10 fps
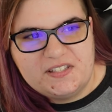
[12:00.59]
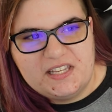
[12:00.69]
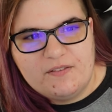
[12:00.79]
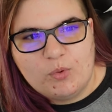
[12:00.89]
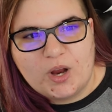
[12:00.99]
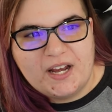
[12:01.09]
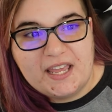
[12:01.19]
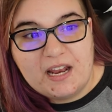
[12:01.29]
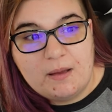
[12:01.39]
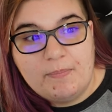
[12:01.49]
to see if we're going to
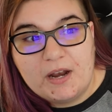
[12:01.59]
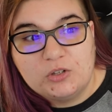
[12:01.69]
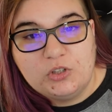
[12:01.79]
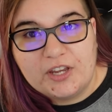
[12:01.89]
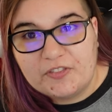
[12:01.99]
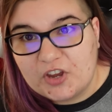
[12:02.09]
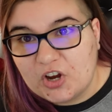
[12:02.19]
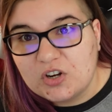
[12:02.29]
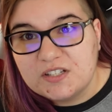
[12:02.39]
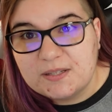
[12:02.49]
get a better look at the
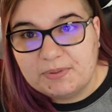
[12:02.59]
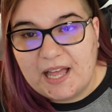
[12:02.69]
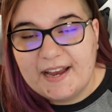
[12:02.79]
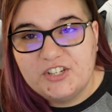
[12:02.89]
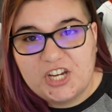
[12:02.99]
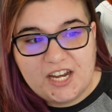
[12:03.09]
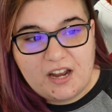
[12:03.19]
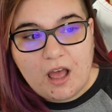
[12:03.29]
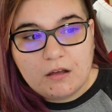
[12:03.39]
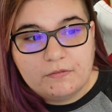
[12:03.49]
current supply chain
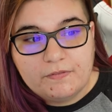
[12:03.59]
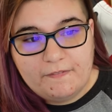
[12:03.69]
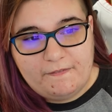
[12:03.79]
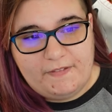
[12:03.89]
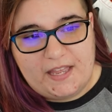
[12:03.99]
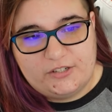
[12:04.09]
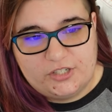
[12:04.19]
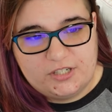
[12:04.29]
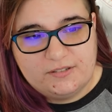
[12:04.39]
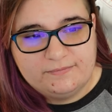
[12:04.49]
of
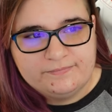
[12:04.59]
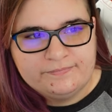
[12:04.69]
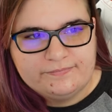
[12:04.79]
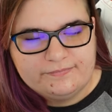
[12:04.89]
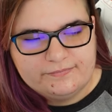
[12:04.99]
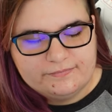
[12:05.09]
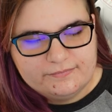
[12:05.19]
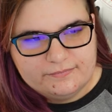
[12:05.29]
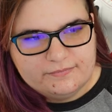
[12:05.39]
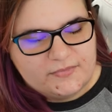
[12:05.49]
fish.
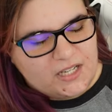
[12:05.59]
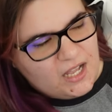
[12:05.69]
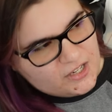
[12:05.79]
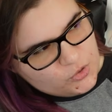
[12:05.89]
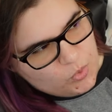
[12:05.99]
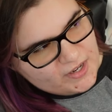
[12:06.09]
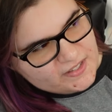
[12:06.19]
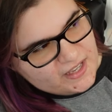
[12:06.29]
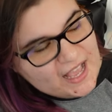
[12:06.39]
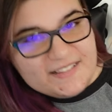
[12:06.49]
Gosh, what
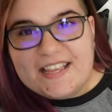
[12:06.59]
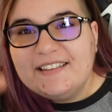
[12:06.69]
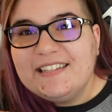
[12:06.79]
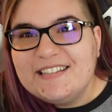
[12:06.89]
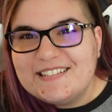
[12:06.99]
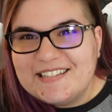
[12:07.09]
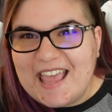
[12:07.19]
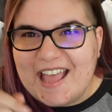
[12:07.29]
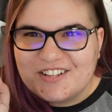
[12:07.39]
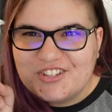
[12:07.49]
is it? Deadliest
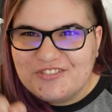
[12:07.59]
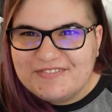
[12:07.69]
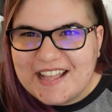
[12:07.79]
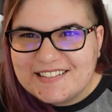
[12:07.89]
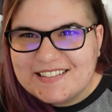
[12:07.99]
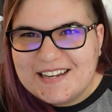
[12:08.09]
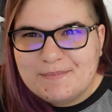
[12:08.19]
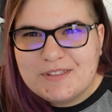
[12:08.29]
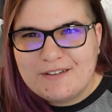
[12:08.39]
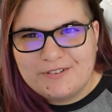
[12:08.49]
Catch. That's the
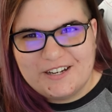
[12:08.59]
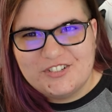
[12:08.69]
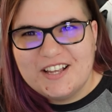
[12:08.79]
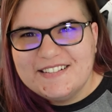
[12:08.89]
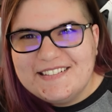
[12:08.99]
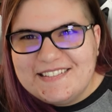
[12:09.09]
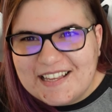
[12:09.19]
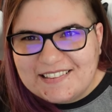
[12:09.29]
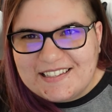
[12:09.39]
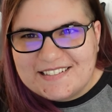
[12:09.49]
name of that franchise.
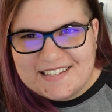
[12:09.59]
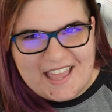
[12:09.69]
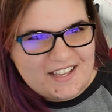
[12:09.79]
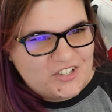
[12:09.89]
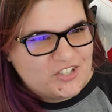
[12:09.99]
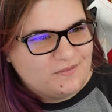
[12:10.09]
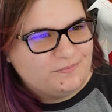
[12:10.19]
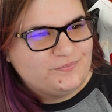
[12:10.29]
Deadliest Catch.